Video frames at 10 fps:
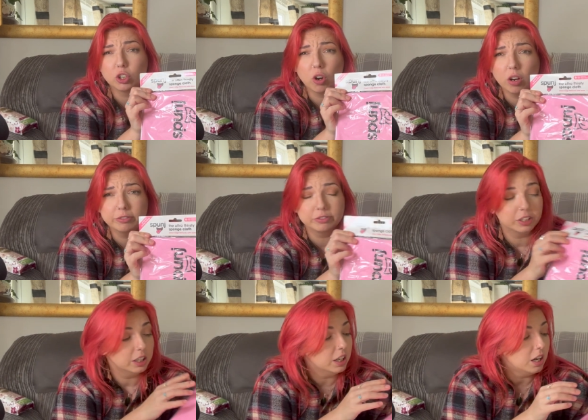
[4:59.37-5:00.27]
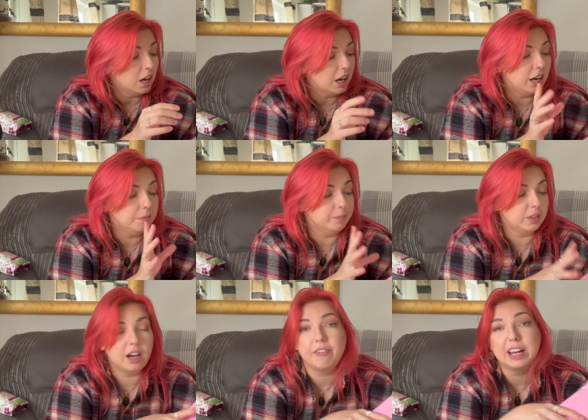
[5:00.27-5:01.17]
cloth.
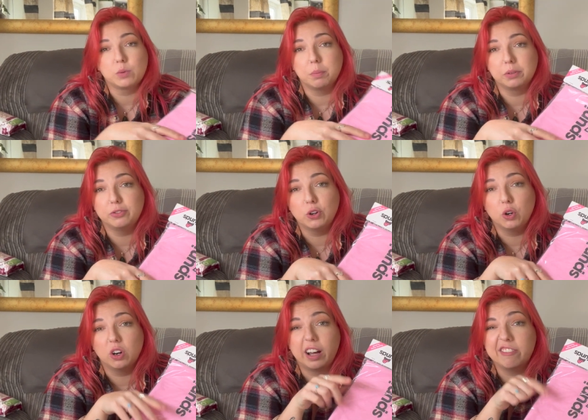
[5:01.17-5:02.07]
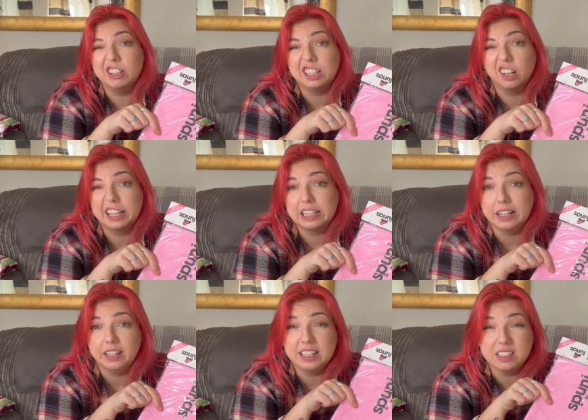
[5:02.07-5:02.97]
I've had one before, I really like
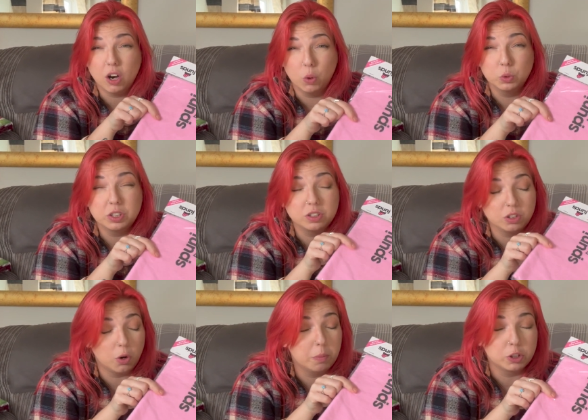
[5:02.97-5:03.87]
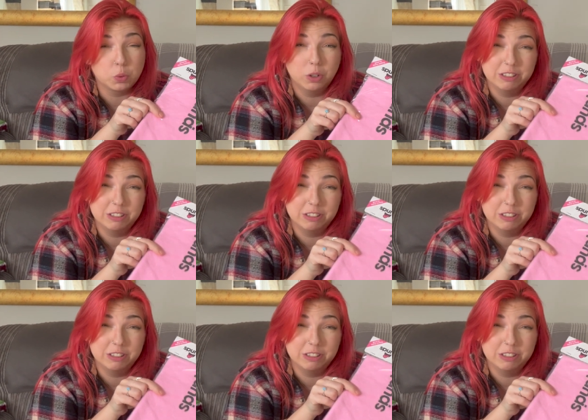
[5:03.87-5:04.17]
it. It holds so much water,